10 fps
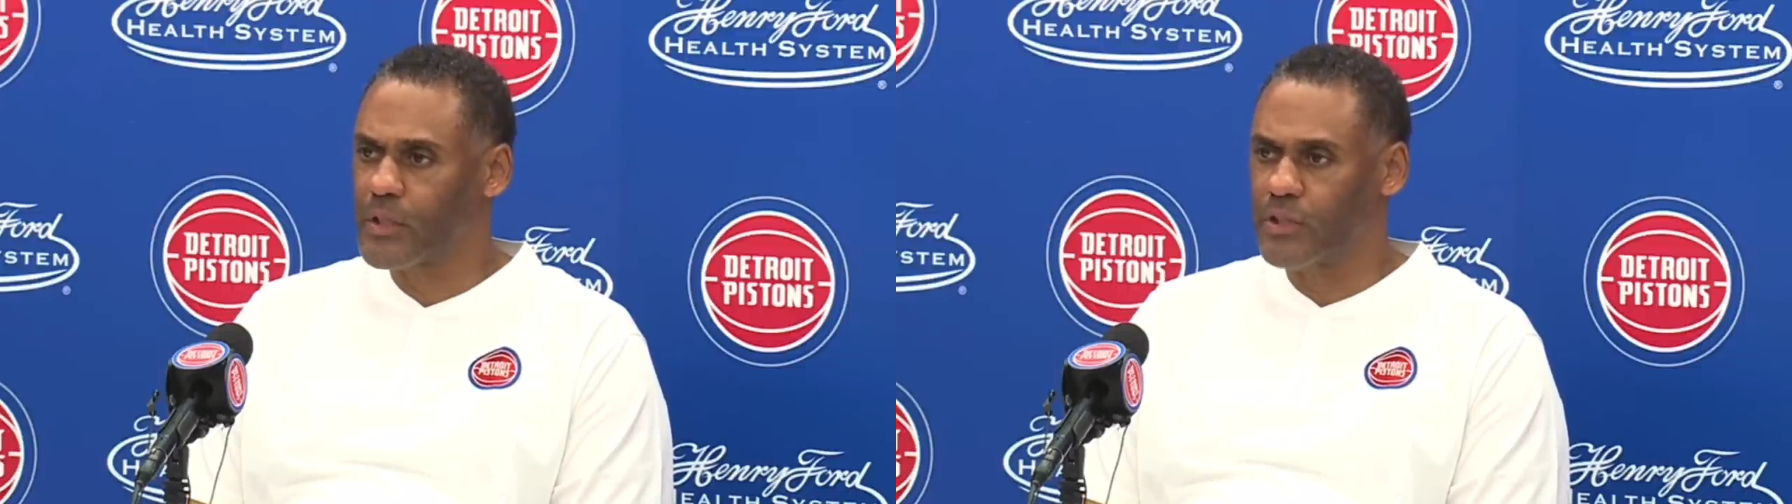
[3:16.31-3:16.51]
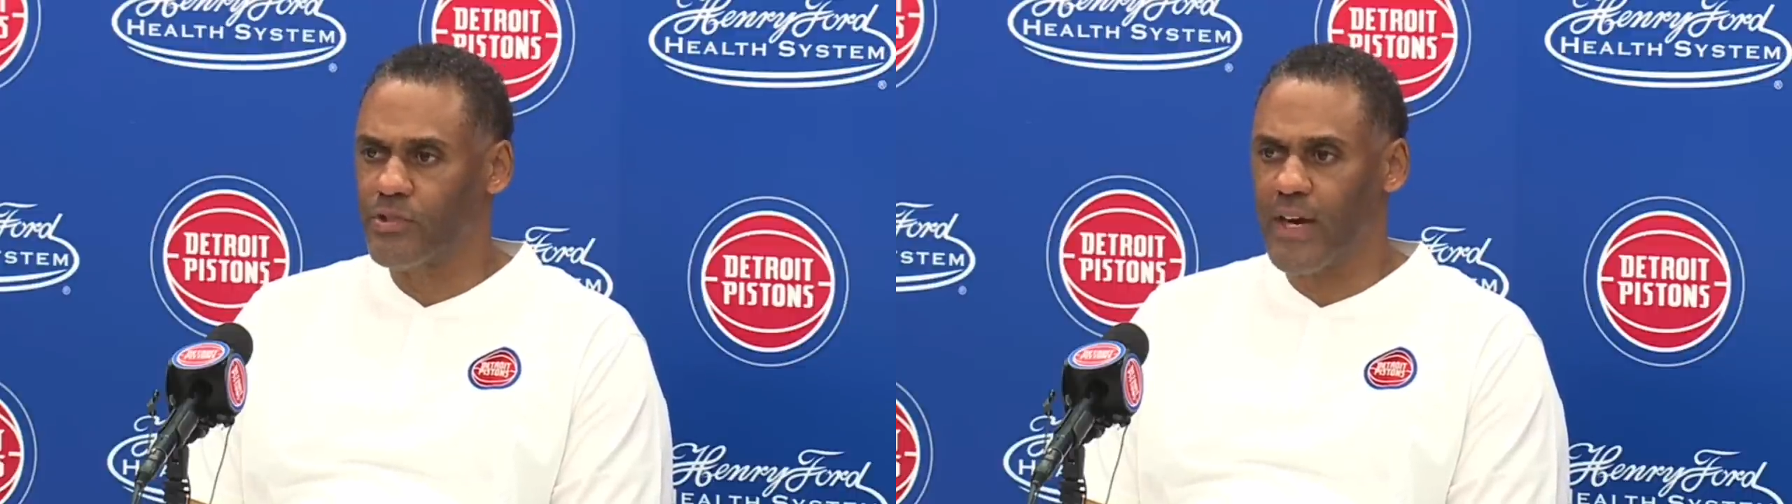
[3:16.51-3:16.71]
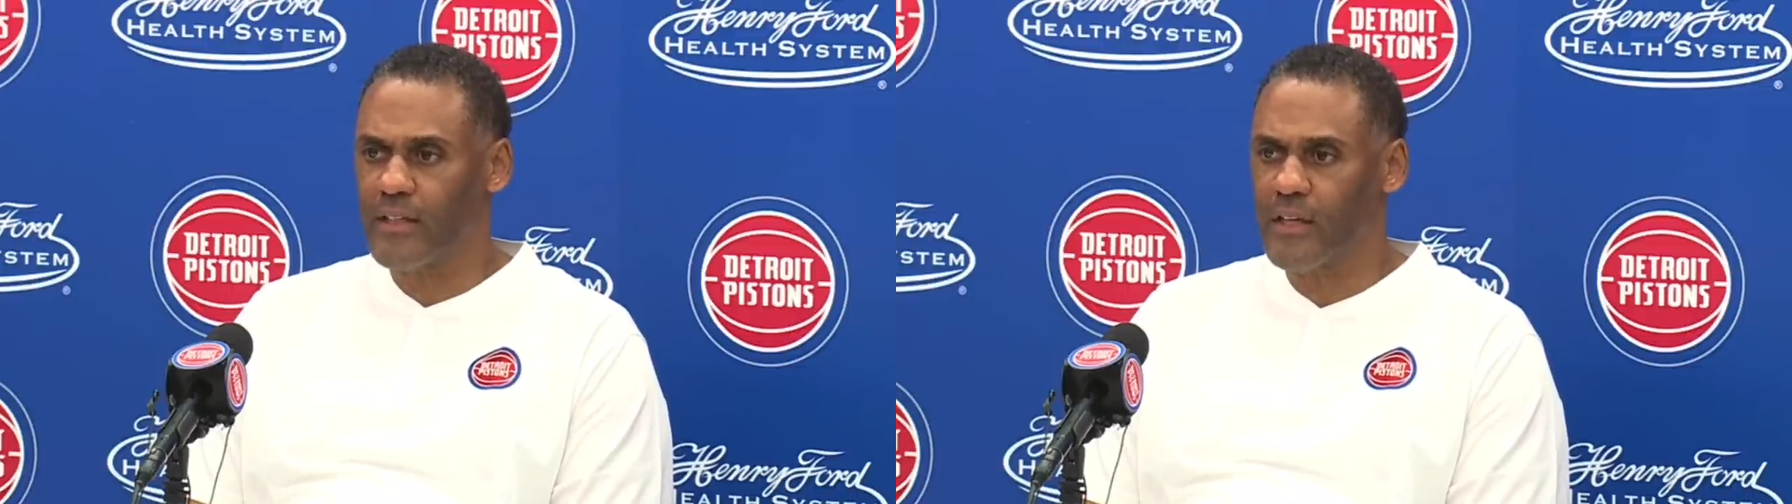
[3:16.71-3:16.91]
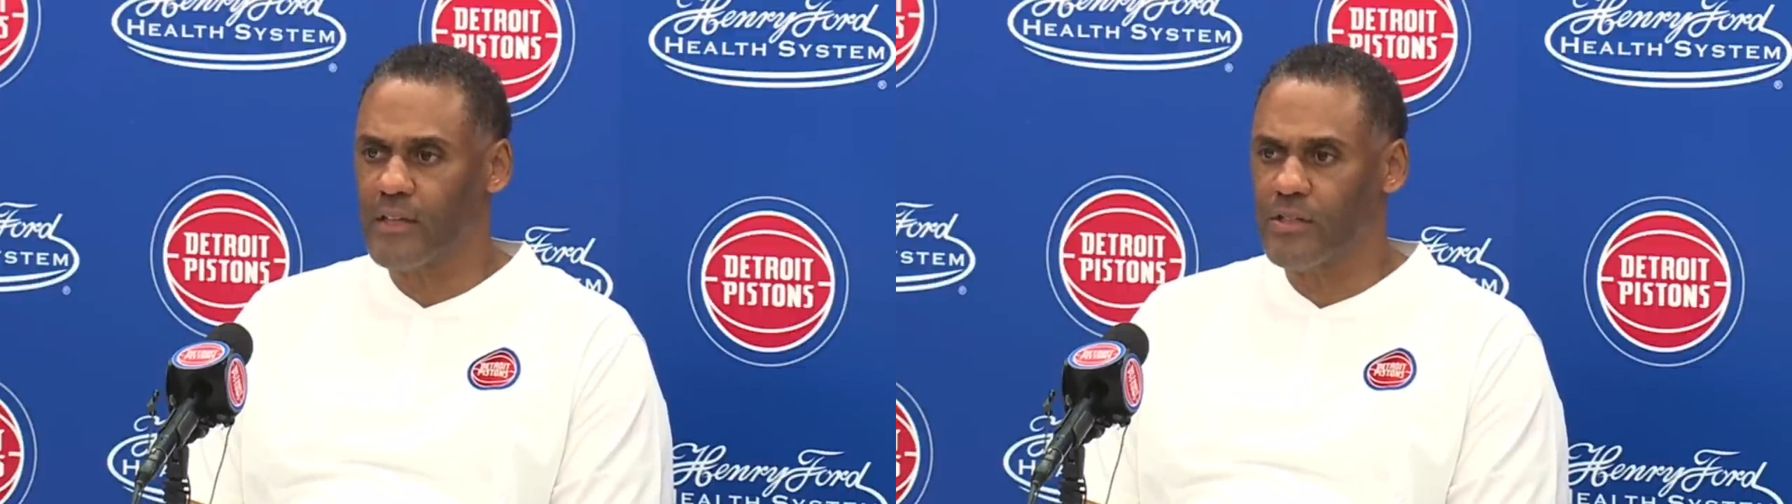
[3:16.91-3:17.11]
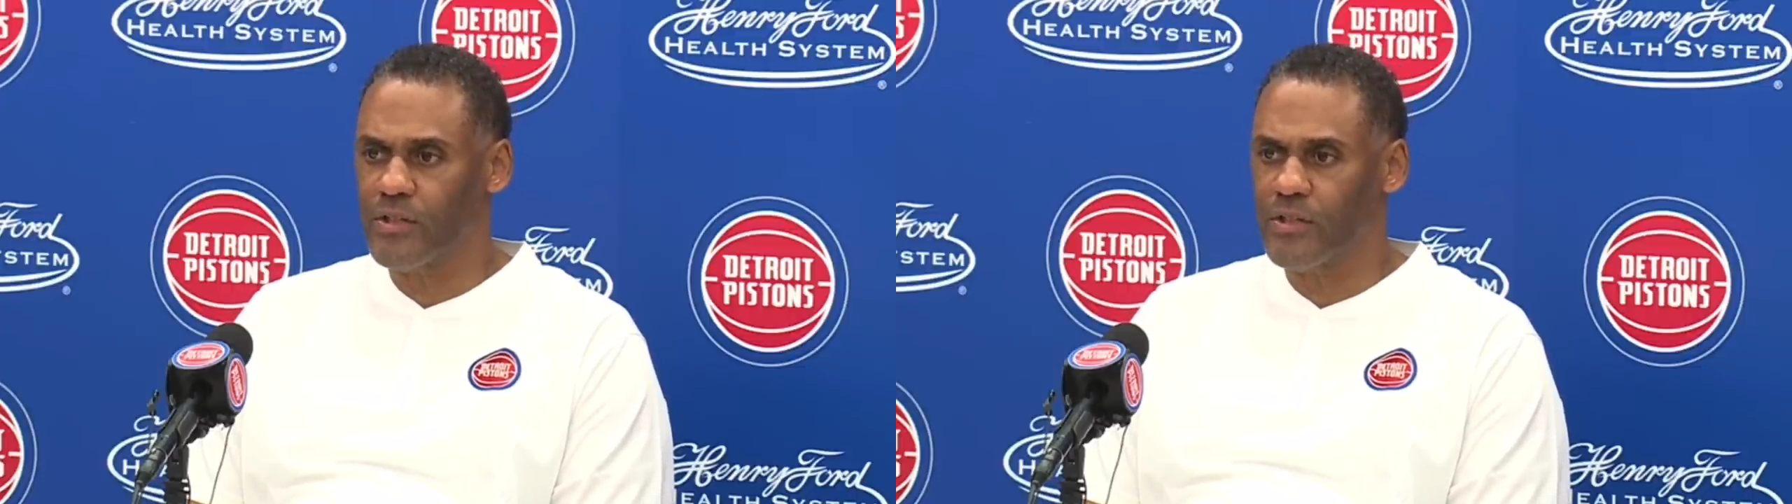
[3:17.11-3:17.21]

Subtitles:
attracted us